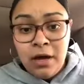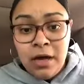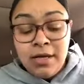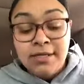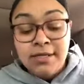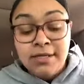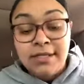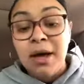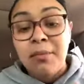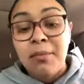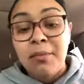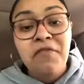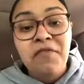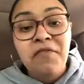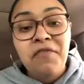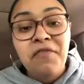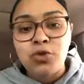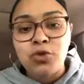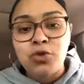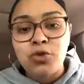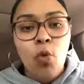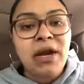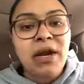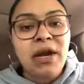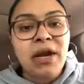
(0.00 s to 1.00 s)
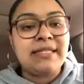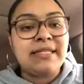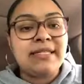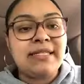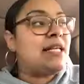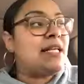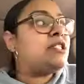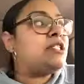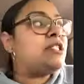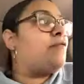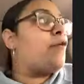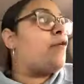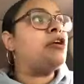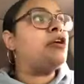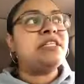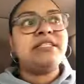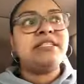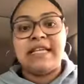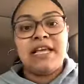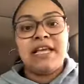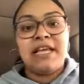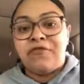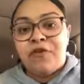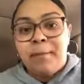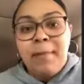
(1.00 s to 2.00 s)
Some of us want a sense of
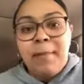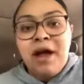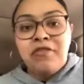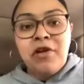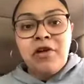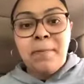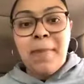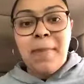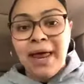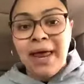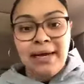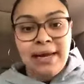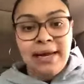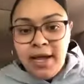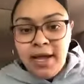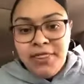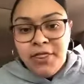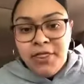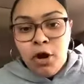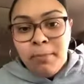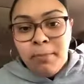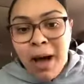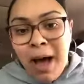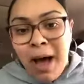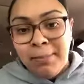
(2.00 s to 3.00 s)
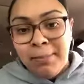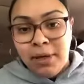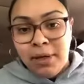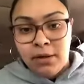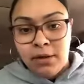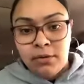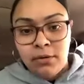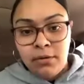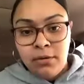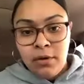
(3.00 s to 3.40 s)
urgency from everybody and their mama